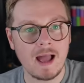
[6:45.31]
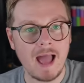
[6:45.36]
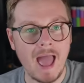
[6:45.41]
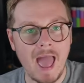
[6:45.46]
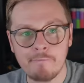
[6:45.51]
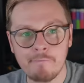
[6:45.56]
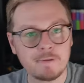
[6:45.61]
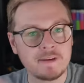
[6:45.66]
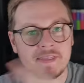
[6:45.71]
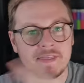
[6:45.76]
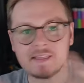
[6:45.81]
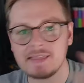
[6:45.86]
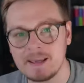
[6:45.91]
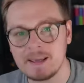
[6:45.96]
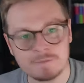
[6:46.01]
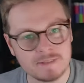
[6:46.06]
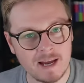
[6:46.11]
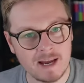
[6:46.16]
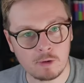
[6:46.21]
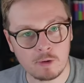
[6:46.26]
everything
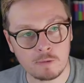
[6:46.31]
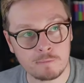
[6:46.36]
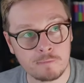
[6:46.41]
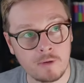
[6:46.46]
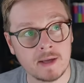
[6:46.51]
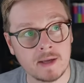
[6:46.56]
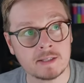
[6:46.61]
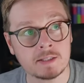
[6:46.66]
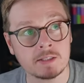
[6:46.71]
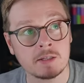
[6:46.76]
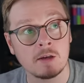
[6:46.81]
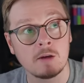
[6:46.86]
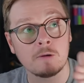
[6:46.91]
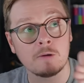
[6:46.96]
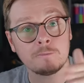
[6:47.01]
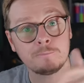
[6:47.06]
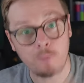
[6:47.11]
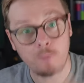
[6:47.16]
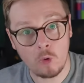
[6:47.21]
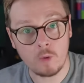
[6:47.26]
they've sacrificed
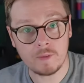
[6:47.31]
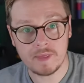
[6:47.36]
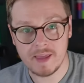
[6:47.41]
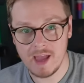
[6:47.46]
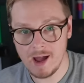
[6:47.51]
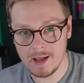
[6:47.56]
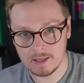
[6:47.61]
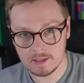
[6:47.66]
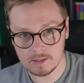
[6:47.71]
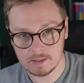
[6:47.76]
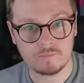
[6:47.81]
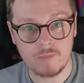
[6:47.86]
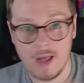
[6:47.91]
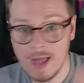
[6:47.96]
for the island.